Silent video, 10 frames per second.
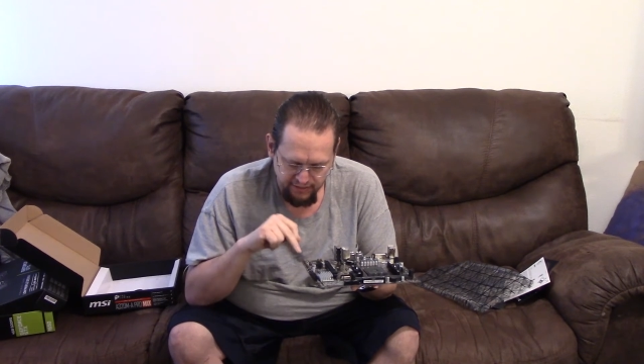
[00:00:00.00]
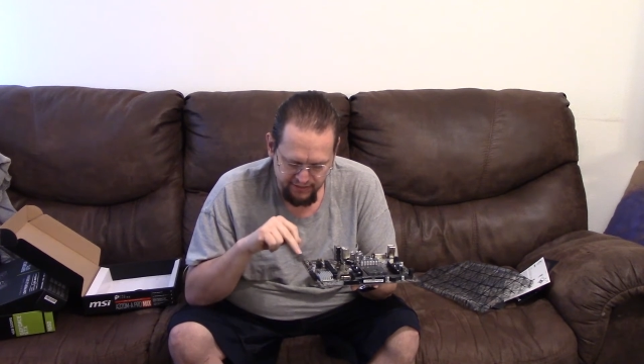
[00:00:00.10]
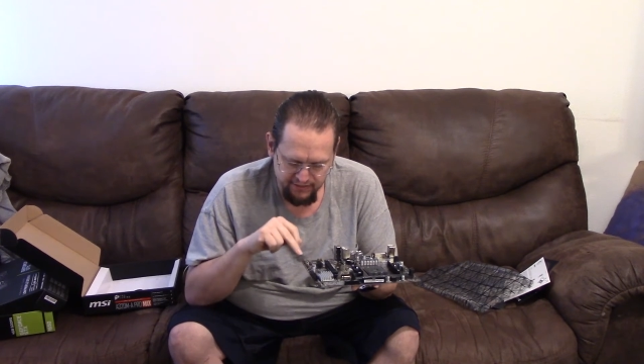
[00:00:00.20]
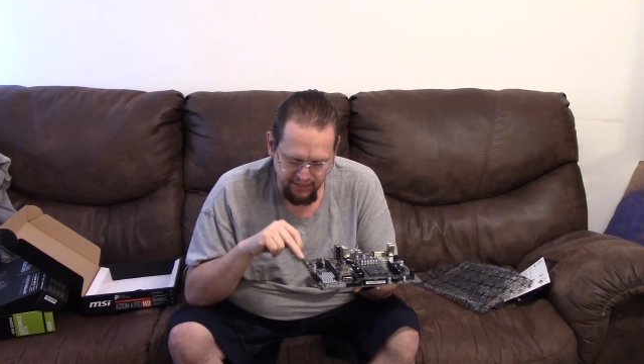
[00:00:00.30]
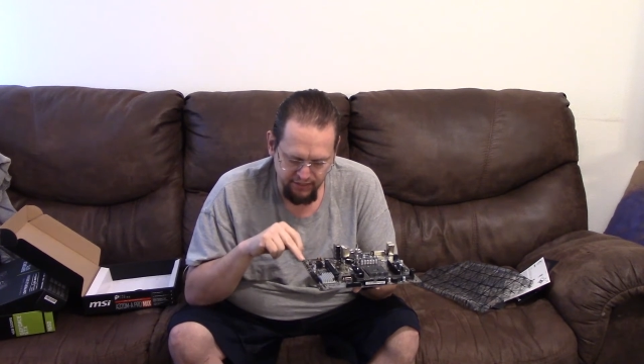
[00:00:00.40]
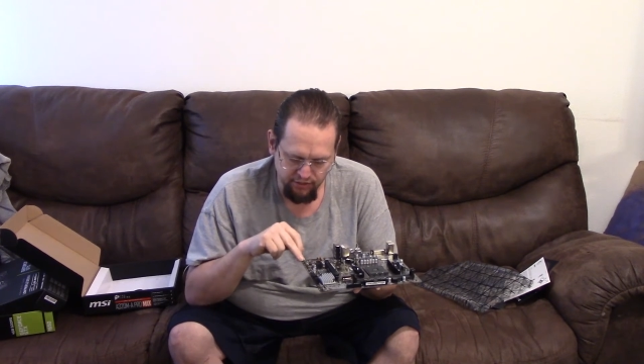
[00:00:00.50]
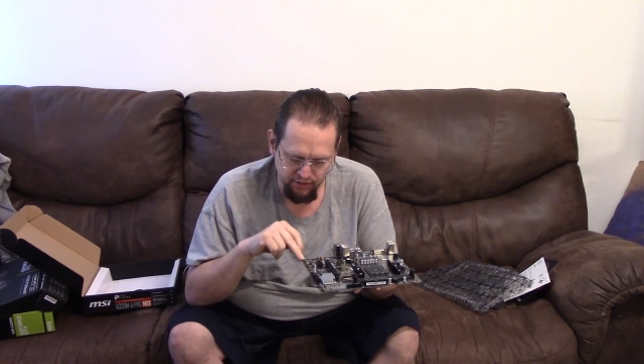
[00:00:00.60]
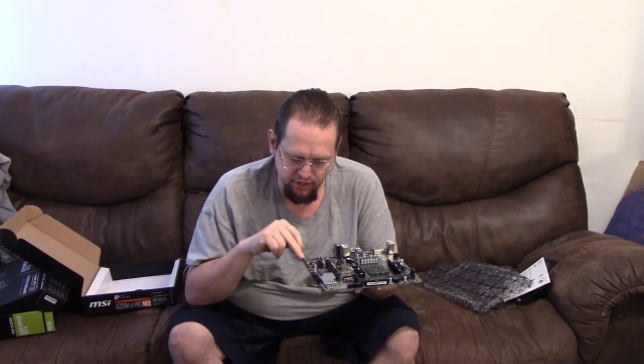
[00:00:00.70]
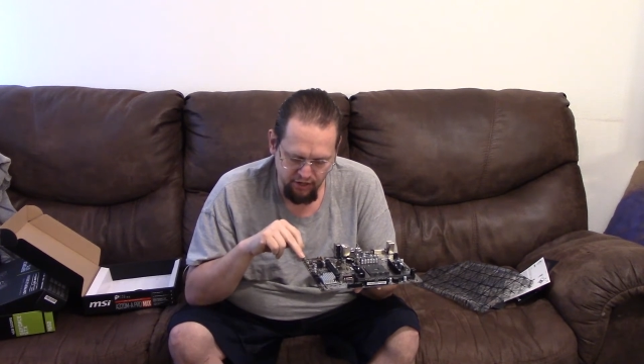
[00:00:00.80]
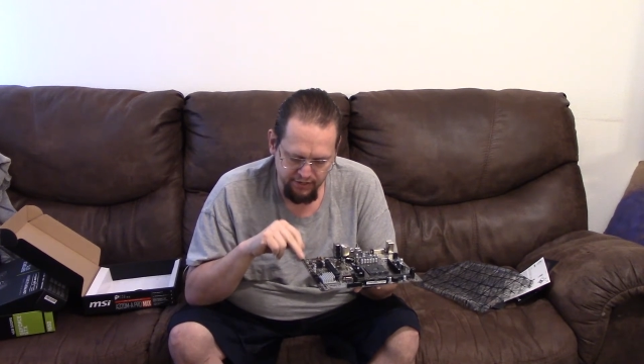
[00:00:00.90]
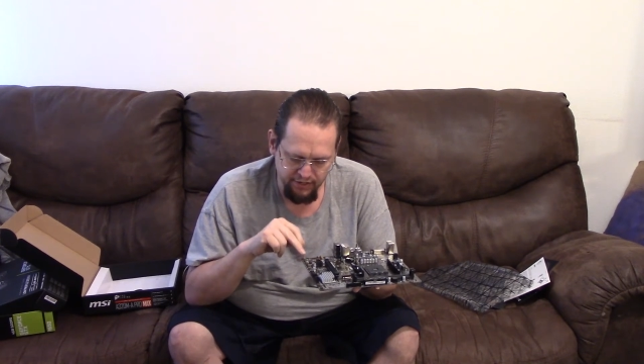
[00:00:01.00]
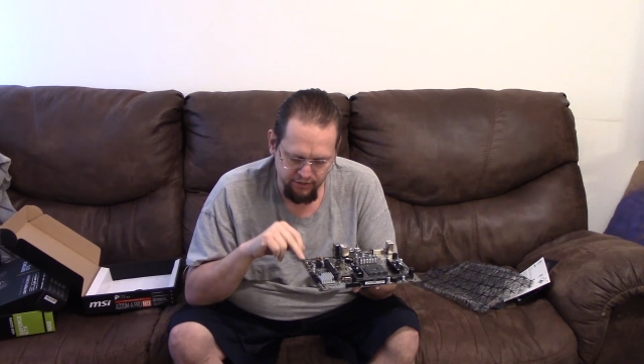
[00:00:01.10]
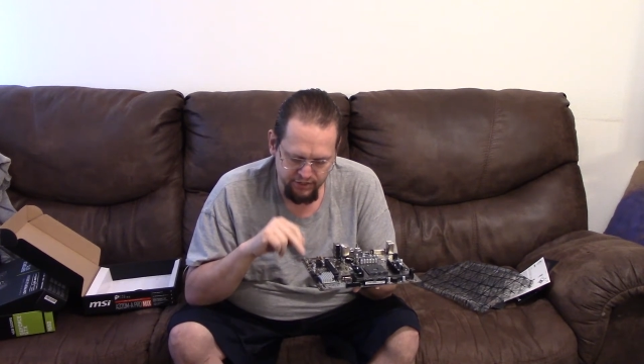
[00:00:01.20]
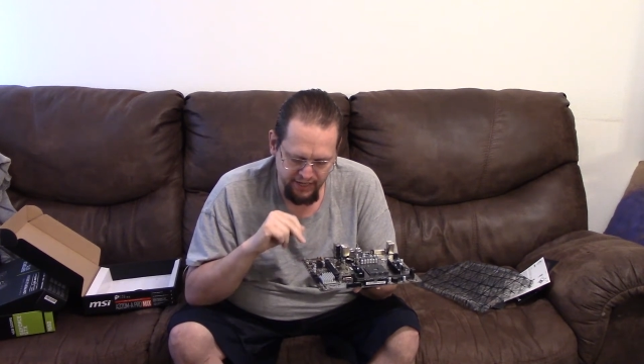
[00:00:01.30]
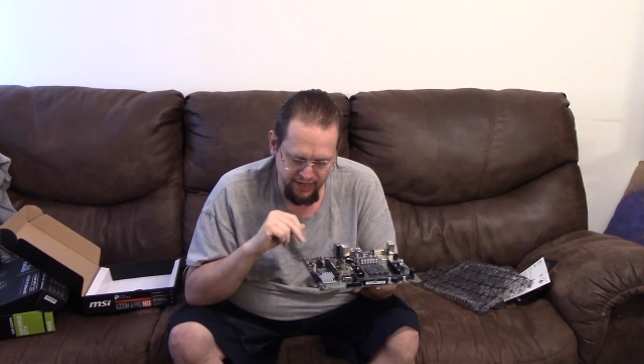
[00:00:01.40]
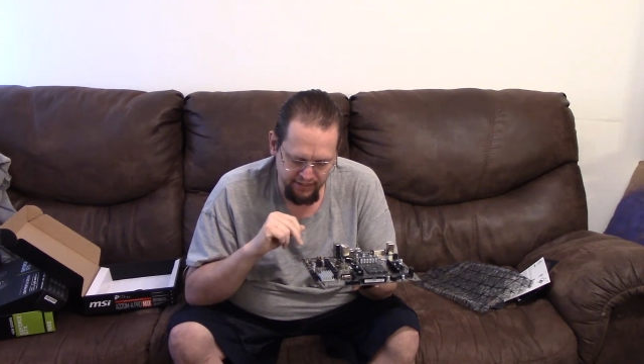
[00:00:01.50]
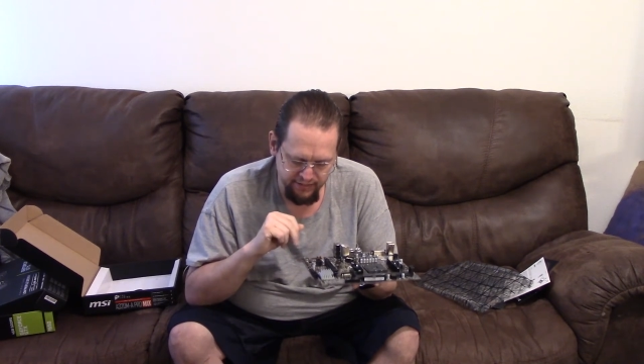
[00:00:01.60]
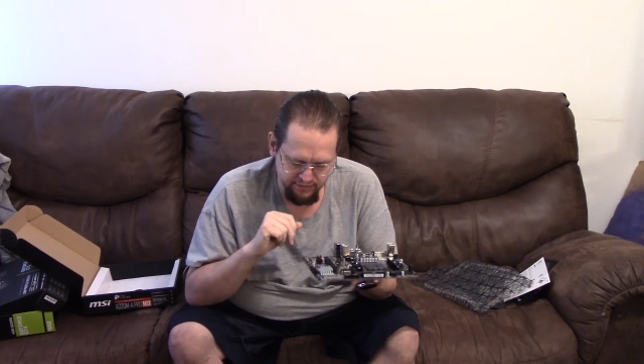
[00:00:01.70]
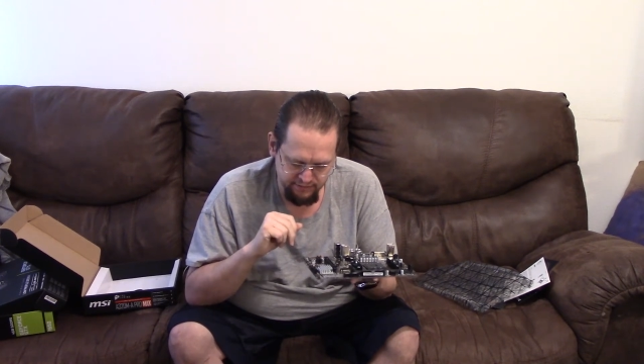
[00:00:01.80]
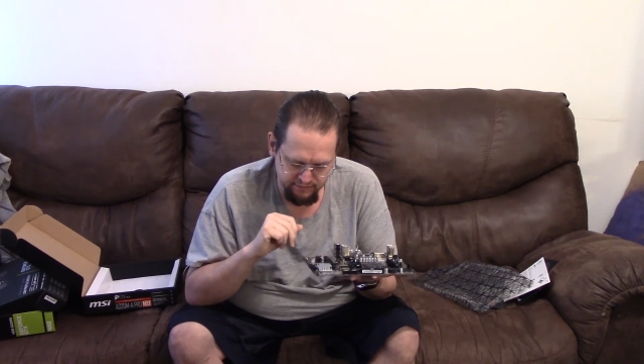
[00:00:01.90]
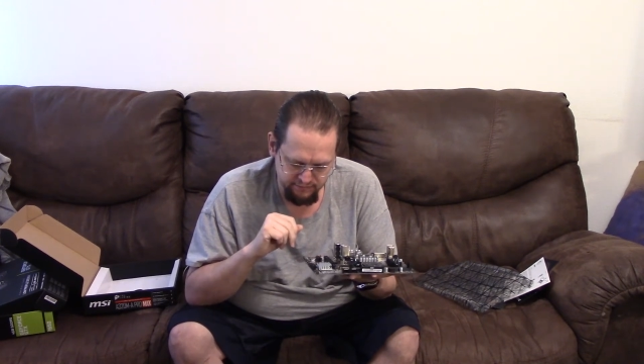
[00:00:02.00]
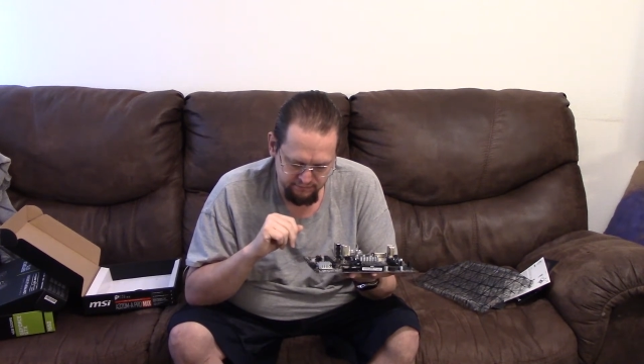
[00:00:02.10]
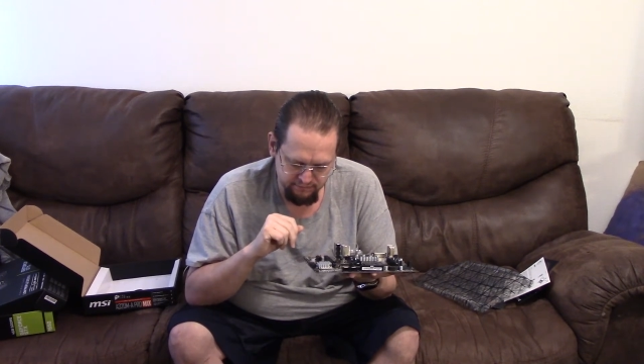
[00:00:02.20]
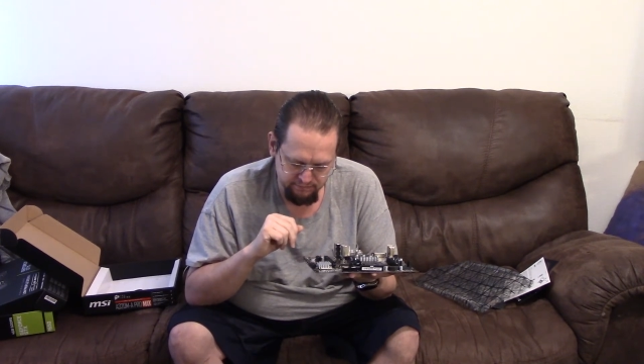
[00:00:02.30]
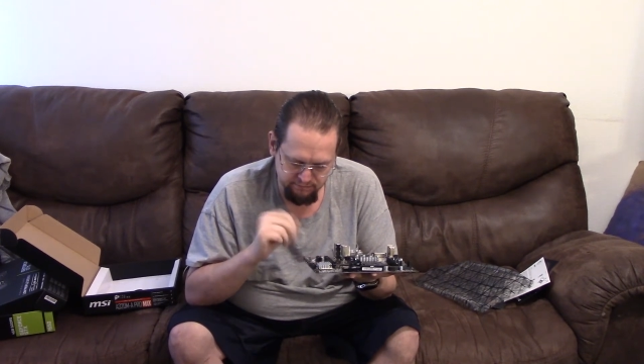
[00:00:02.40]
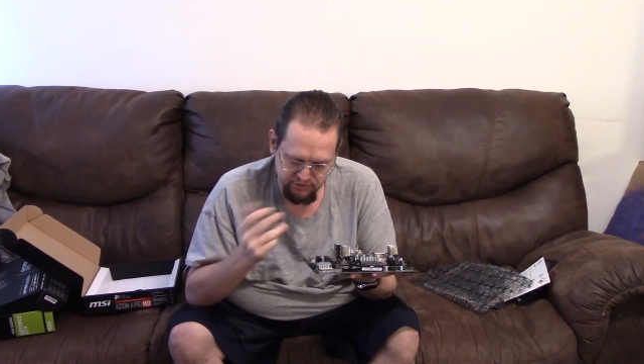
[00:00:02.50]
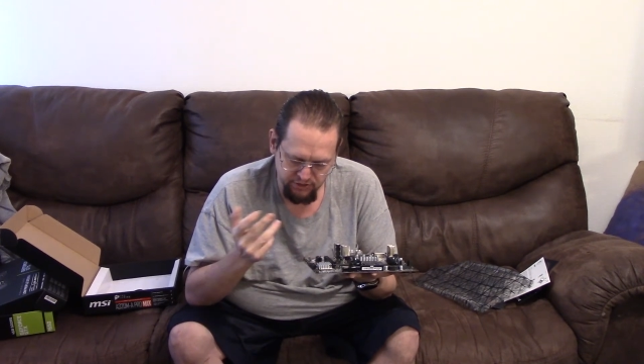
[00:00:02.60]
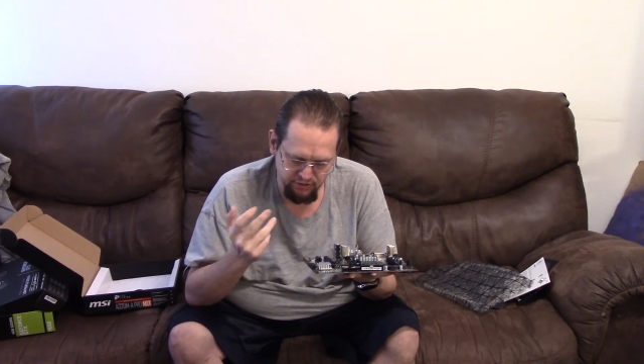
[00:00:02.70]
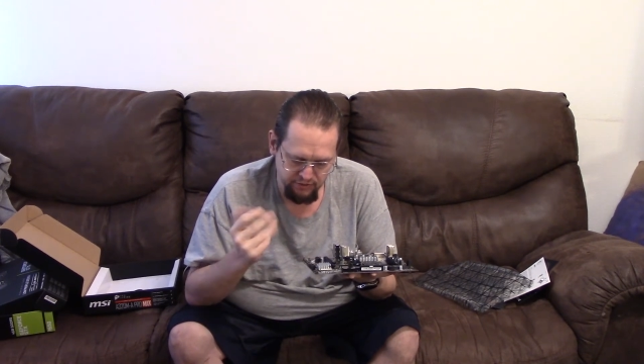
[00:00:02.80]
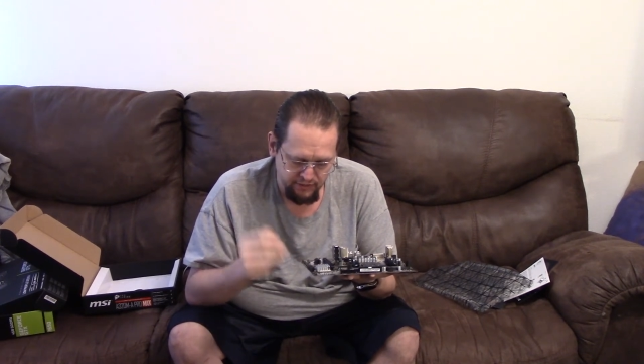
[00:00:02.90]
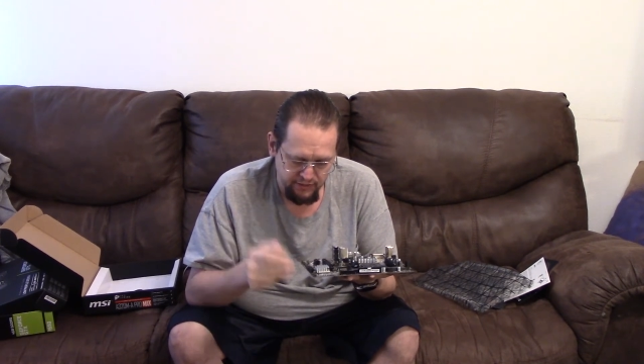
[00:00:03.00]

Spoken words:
It's got your audio jack, so